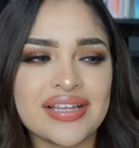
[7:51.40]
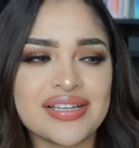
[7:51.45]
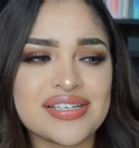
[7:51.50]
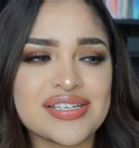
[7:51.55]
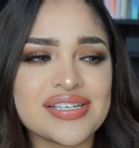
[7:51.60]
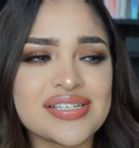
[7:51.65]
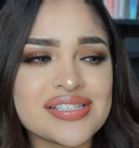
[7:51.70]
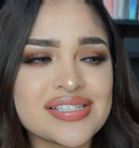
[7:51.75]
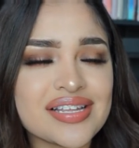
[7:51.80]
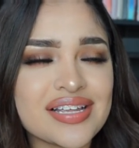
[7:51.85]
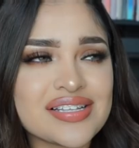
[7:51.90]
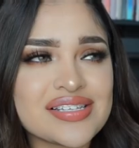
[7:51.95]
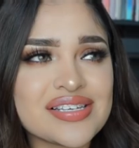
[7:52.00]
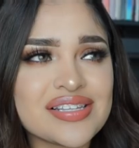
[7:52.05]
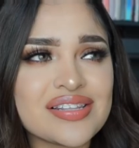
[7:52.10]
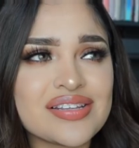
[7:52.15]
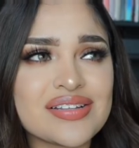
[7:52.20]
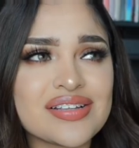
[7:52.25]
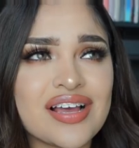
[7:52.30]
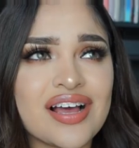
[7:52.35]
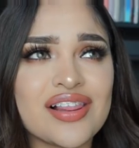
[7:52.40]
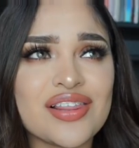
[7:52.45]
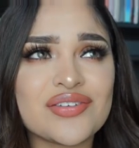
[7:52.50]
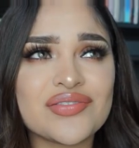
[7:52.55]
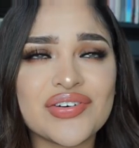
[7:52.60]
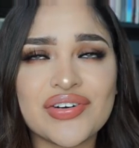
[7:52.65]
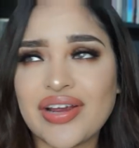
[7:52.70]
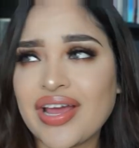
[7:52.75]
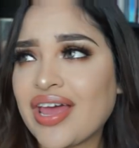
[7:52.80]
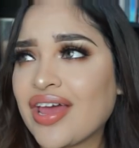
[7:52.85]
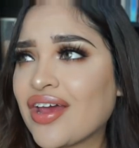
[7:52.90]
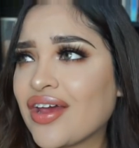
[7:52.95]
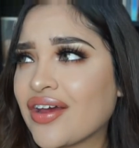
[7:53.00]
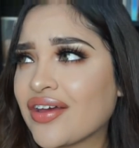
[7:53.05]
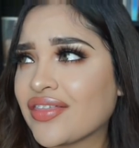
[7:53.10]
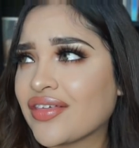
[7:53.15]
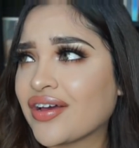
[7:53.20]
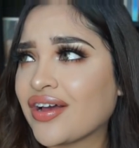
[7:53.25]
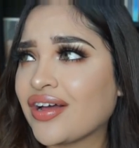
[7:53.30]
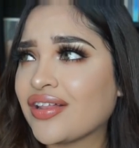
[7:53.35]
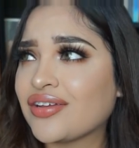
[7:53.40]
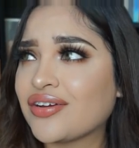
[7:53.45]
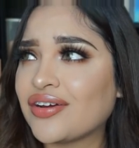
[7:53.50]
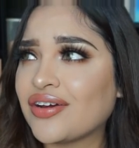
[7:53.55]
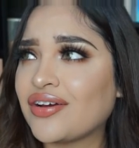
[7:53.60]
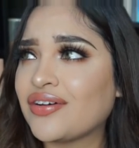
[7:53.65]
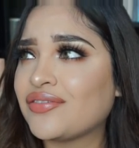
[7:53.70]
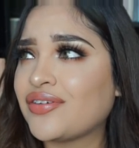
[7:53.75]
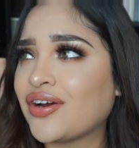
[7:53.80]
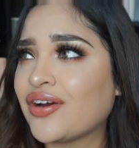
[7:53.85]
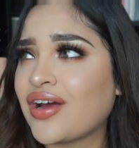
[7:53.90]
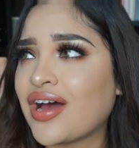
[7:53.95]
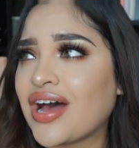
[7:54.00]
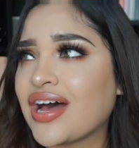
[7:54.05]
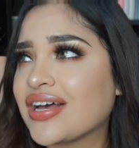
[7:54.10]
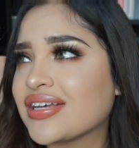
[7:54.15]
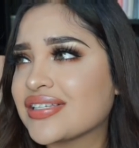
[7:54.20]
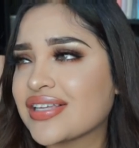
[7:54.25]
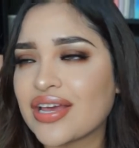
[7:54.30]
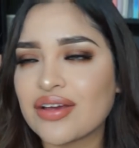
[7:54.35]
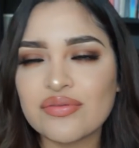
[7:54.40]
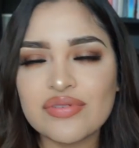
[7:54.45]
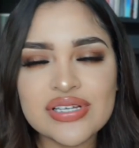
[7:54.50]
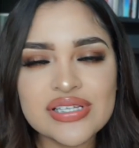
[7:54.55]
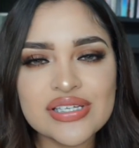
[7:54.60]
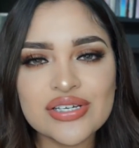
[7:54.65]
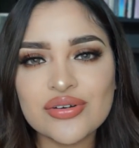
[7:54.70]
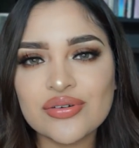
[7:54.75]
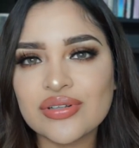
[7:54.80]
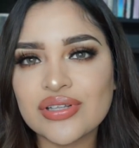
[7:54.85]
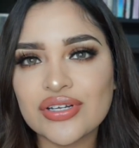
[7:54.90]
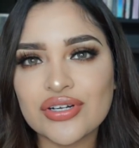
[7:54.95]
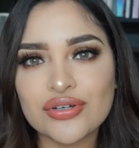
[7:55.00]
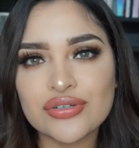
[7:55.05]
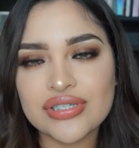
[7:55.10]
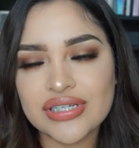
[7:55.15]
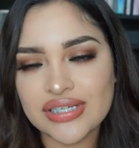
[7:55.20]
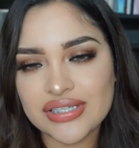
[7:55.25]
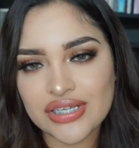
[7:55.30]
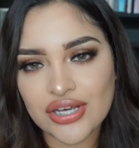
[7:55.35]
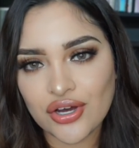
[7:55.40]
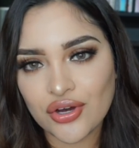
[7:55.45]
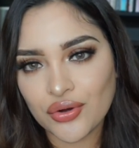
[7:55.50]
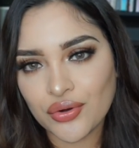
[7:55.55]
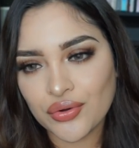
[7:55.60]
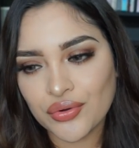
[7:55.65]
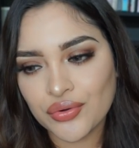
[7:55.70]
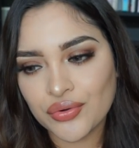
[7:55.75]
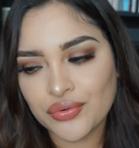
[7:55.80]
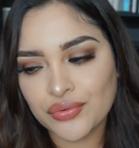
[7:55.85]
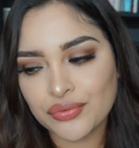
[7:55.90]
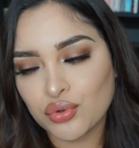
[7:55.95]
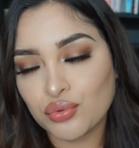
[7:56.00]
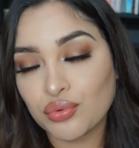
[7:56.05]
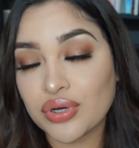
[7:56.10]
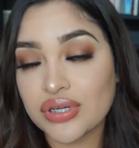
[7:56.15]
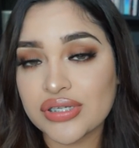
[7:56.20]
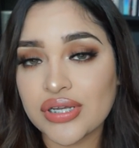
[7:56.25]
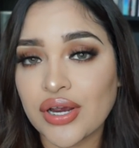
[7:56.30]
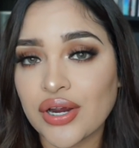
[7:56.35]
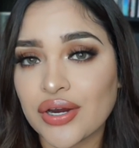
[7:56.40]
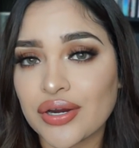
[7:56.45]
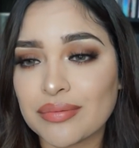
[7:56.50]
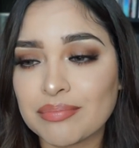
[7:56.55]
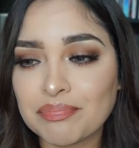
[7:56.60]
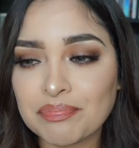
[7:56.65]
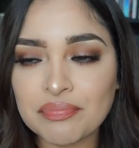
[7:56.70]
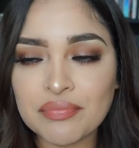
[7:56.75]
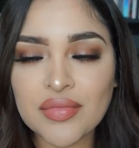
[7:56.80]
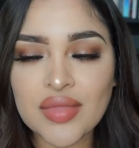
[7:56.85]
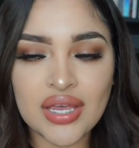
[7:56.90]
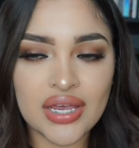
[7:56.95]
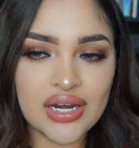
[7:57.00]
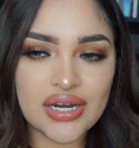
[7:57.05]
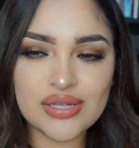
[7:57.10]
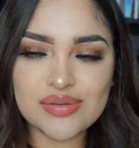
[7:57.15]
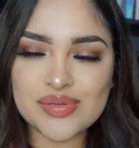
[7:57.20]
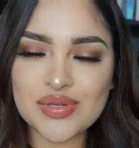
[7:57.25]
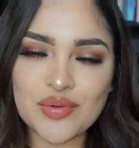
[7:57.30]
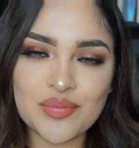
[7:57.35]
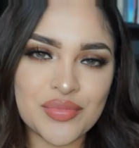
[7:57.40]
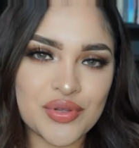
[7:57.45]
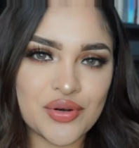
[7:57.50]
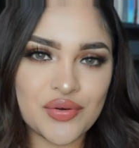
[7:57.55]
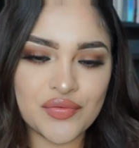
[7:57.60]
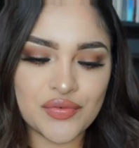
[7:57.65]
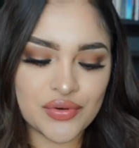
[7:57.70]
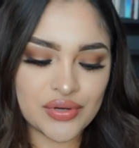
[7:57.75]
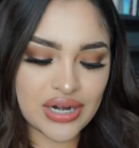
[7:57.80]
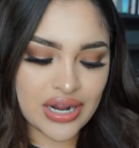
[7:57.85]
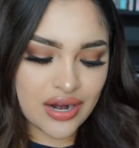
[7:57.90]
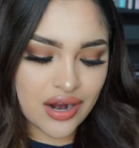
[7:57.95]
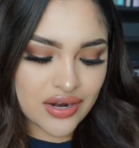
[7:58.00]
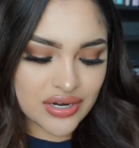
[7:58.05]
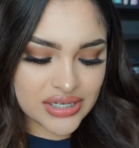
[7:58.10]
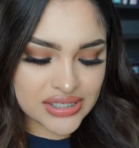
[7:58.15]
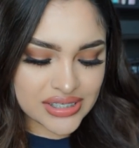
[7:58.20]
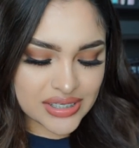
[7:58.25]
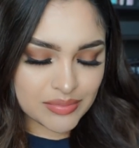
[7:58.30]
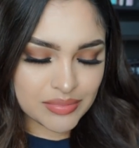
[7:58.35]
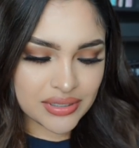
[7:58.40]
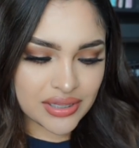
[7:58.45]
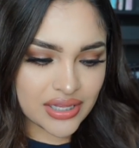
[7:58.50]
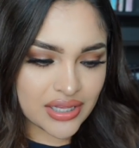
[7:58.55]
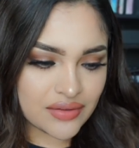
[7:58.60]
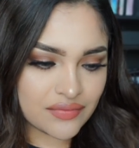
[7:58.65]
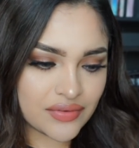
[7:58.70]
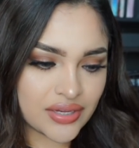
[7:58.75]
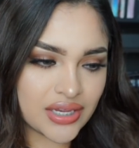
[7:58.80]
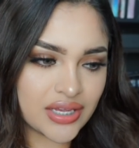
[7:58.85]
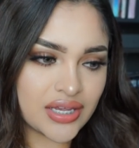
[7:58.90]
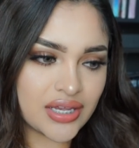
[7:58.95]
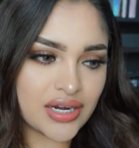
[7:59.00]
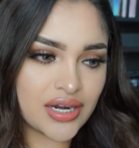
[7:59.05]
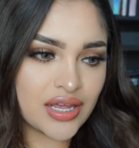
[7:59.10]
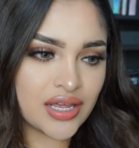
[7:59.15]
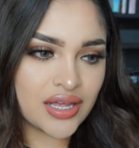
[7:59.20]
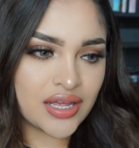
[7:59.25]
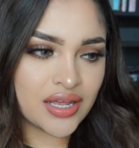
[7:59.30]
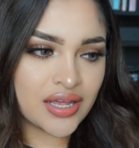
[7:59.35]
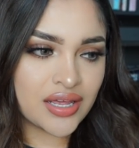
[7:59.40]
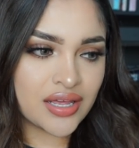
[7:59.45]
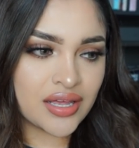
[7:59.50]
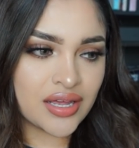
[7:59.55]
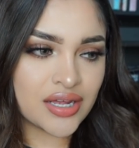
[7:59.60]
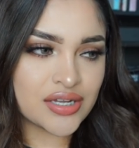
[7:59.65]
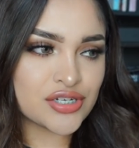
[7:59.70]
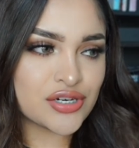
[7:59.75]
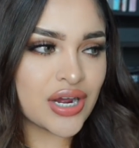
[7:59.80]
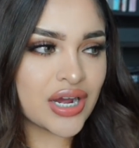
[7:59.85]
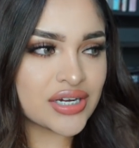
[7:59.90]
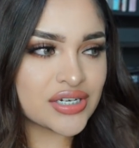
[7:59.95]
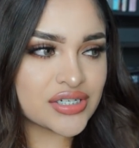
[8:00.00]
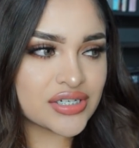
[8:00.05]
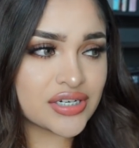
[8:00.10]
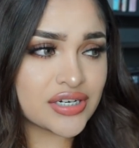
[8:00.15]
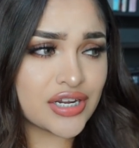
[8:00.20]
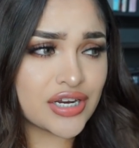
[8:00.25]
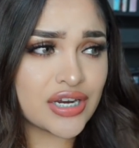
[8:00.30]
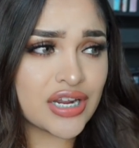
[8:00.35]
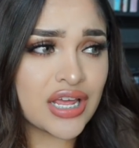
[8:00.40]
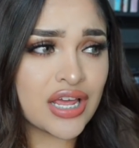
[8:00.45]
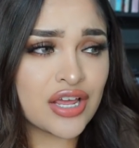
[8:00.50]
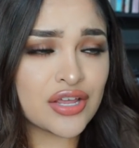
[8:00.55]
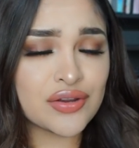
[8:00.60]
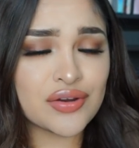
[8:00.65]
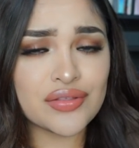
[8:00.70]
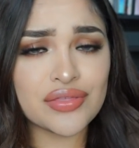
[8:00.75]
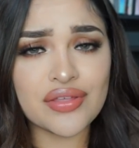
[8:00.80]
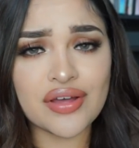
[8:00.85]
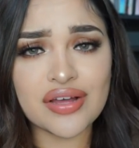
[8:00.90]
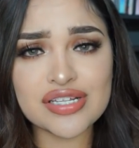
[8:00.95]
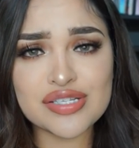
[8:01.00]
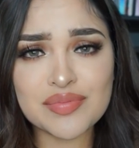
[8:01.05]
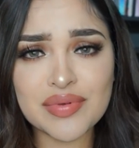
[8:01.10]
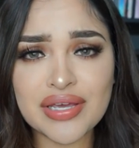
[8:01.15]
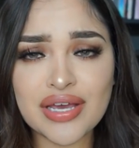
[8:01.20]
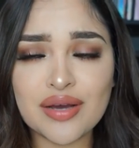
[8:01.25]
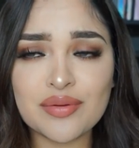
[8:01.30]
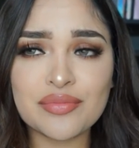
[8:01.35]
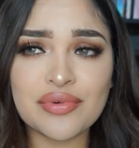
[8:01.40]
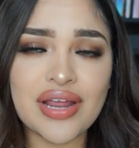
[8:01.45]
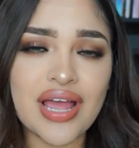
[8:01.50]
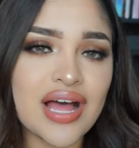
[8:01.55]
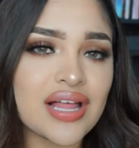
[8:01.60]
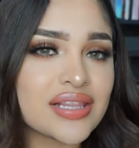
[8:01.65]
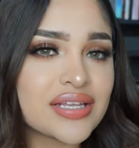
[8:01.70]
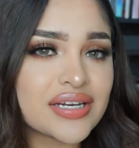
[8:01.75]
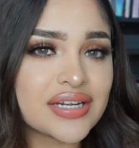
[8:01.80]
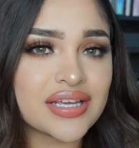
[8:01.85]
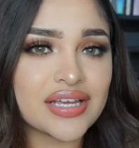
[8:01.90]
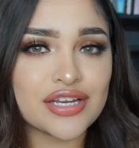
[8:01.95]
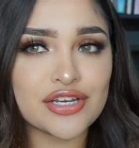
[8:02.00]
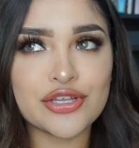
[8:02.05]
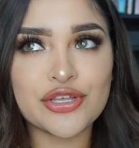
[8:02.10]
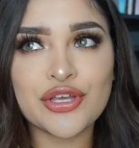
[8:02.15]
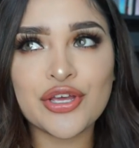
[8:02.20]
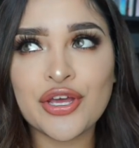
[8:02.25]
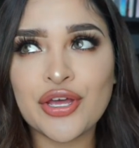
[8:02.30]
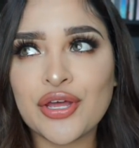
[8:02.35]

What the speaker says: just to the color of her hair, the color of her eyes, every single little detail was her. And it was so beautiful, and I honestly believe in attraction, and your thoughts become reality, and